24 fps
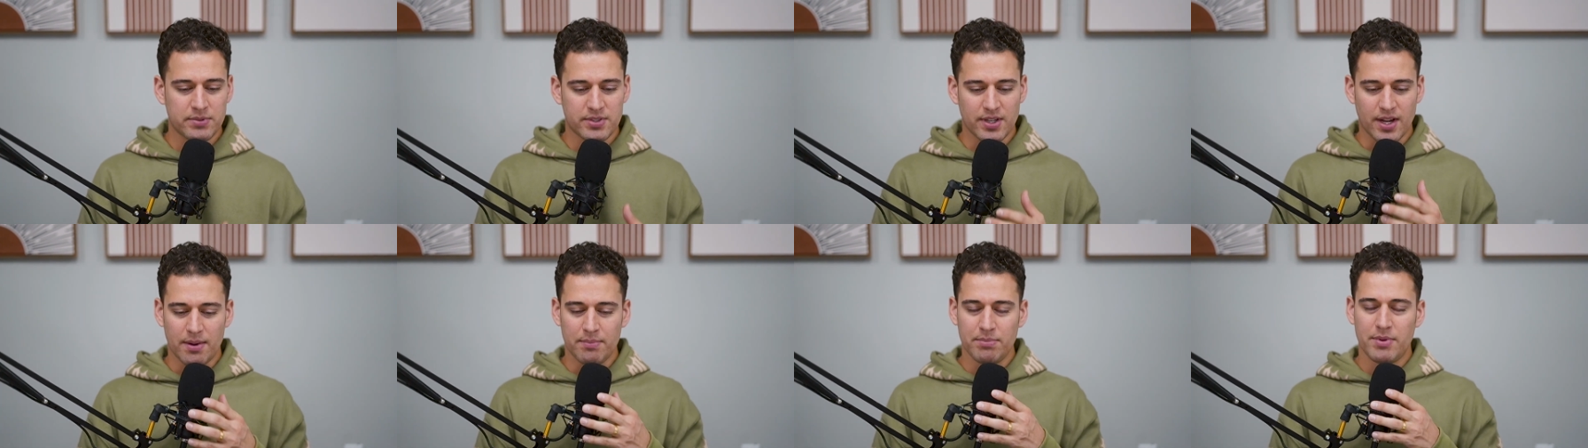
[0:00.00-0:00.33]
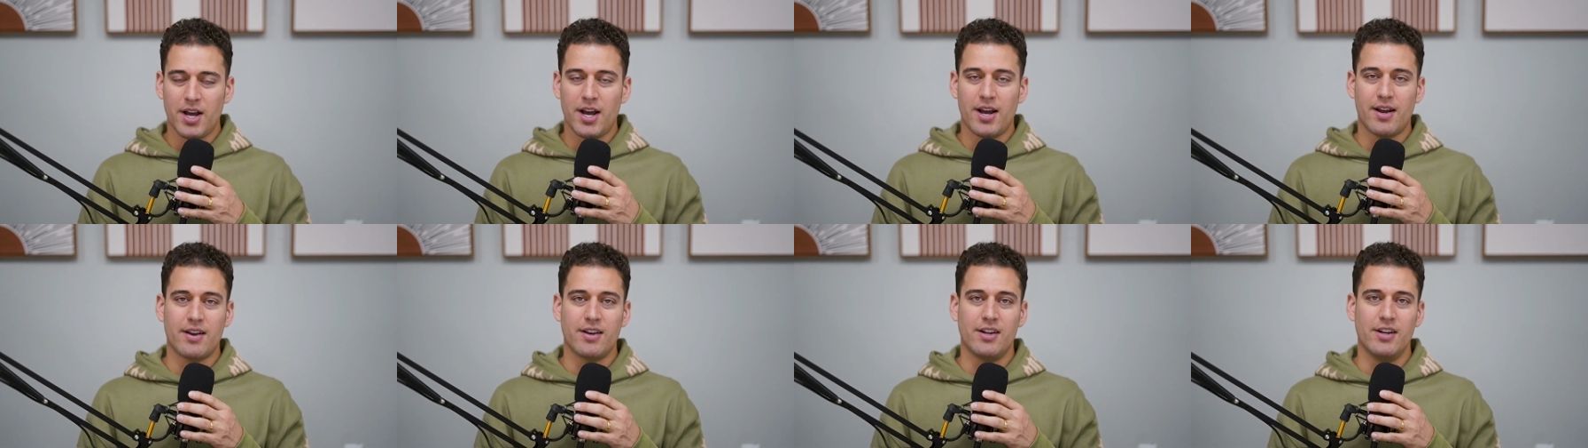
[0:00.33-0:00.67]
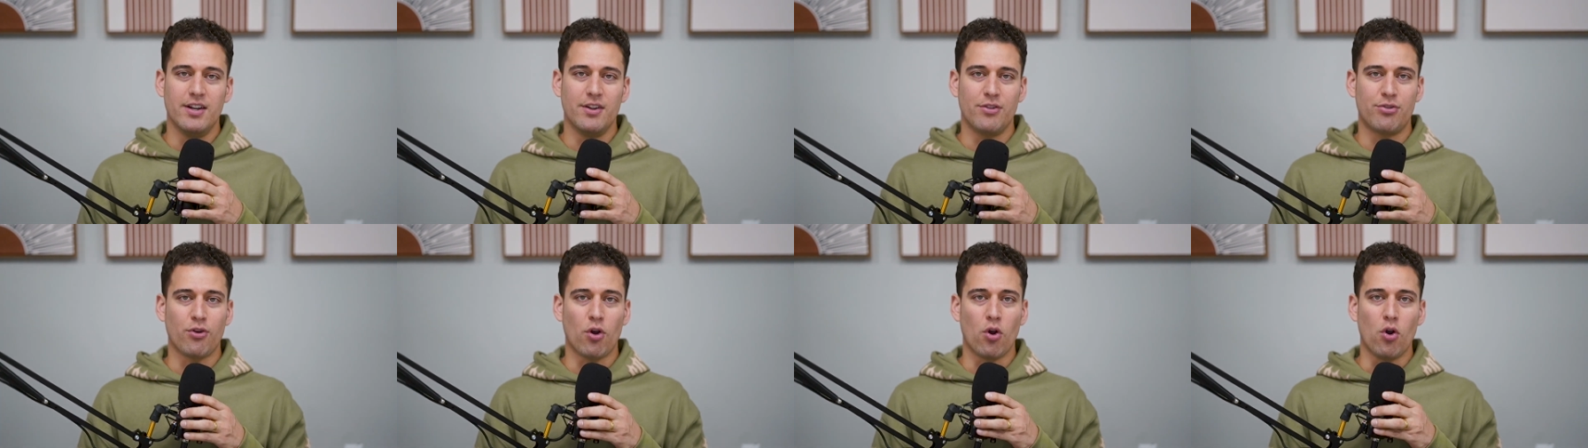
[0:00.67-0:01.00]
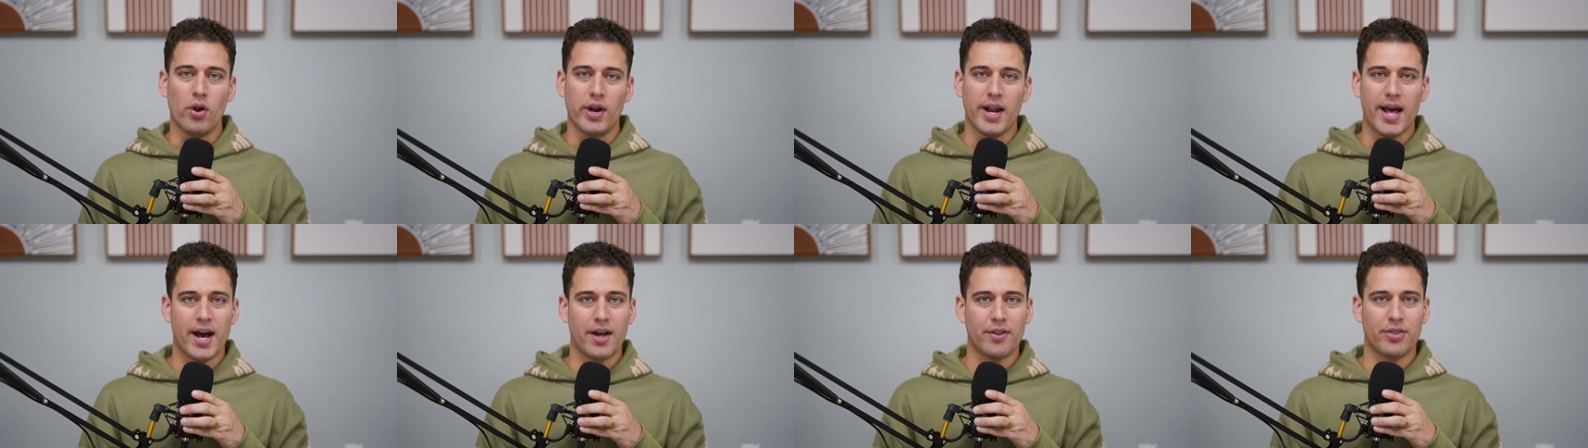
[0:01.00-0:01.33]
I'm not going to throw
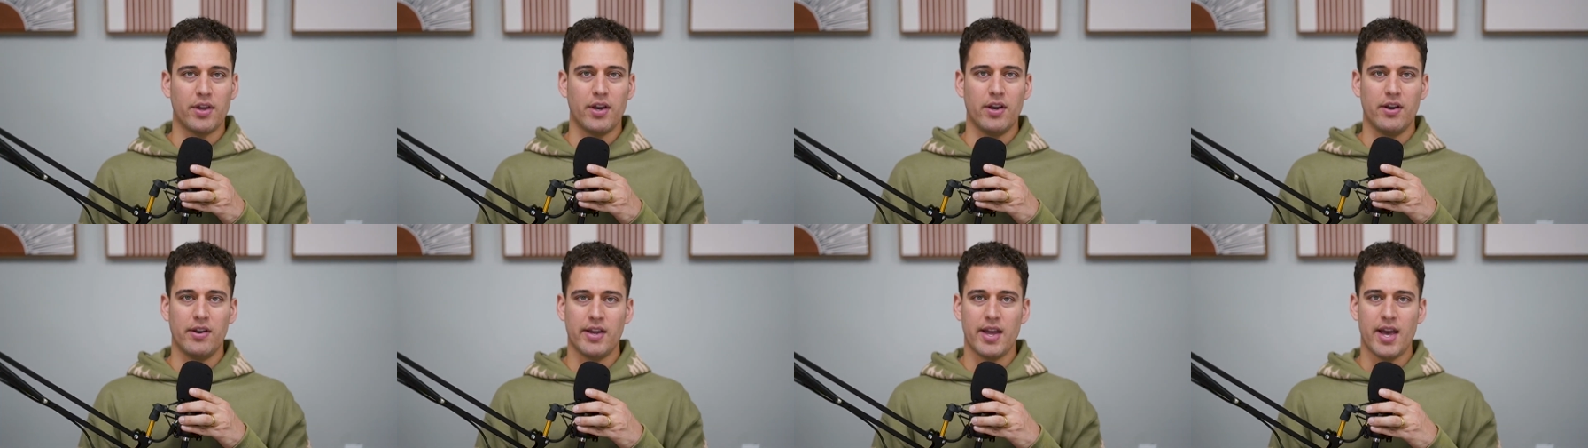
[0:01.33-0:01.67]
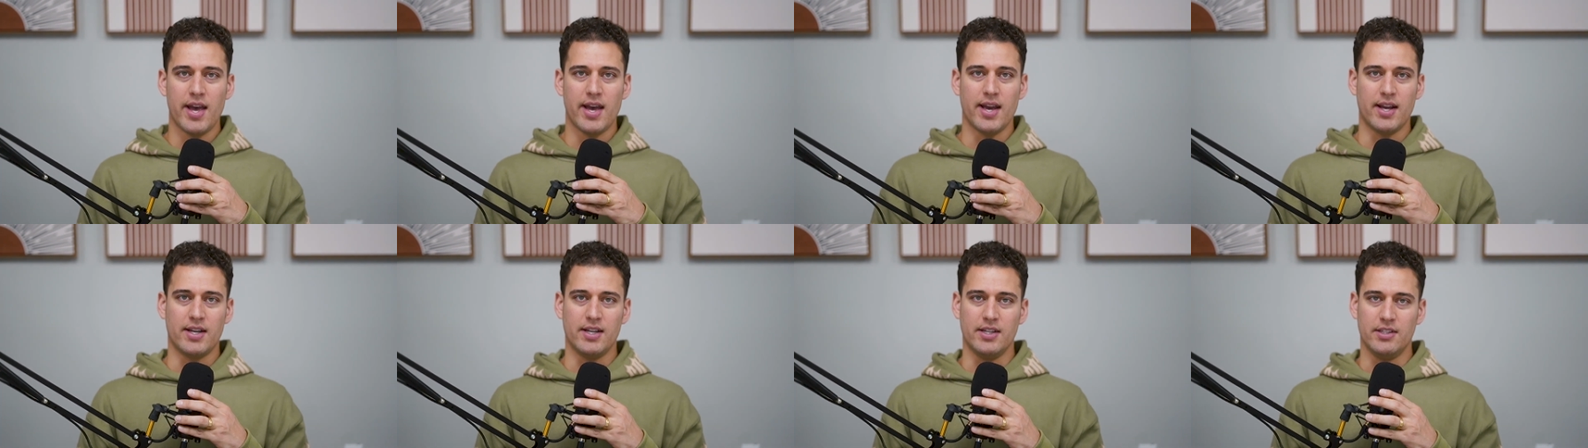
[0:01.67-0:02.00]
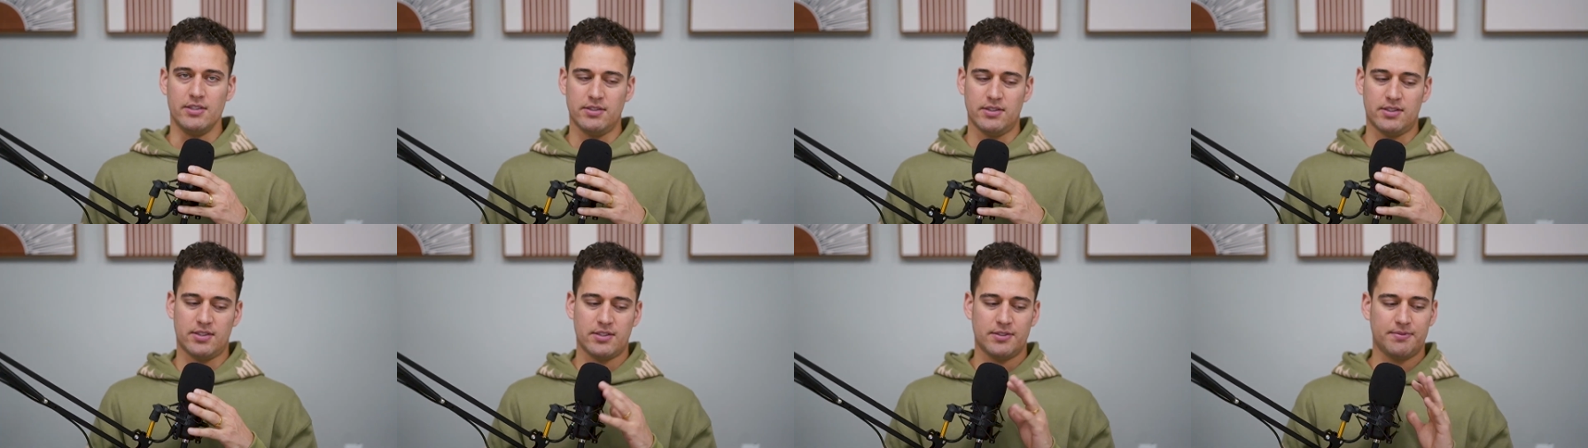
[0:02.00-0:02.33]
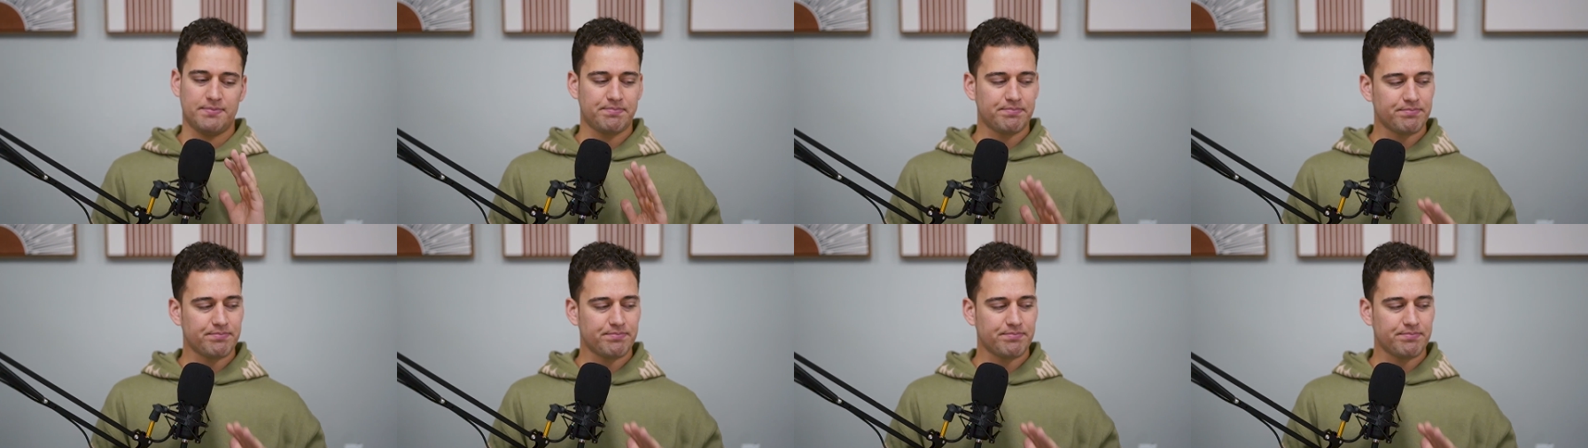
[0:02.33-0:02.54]
it out there yet because